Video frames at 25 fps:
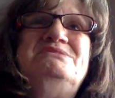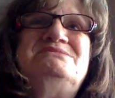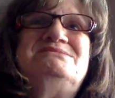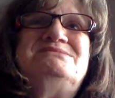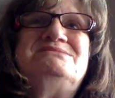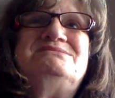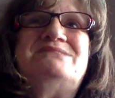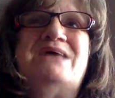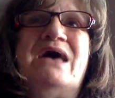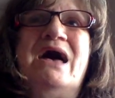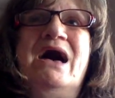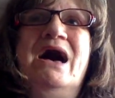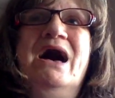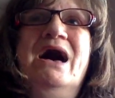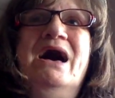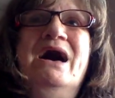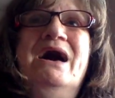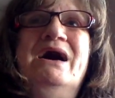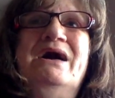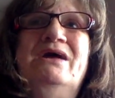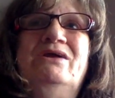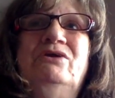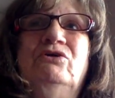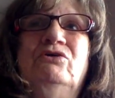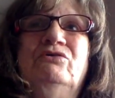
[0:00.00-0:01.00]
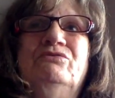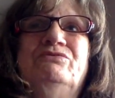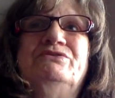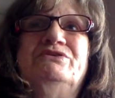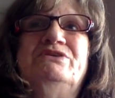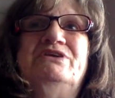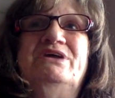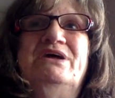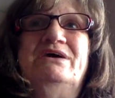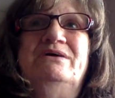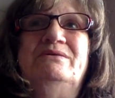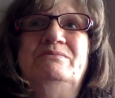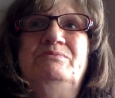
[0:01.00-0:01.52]
sad over
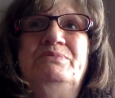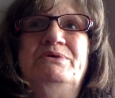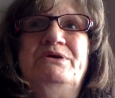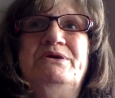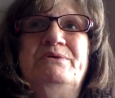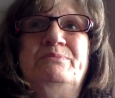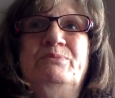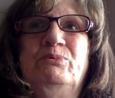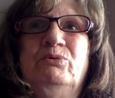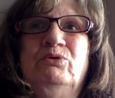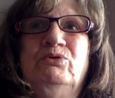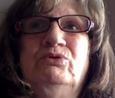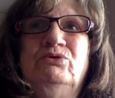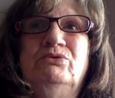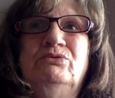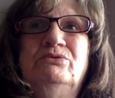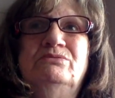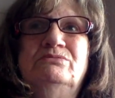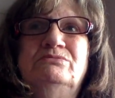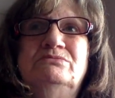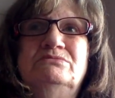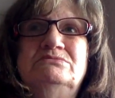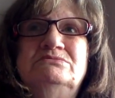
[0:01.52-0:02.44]
dead people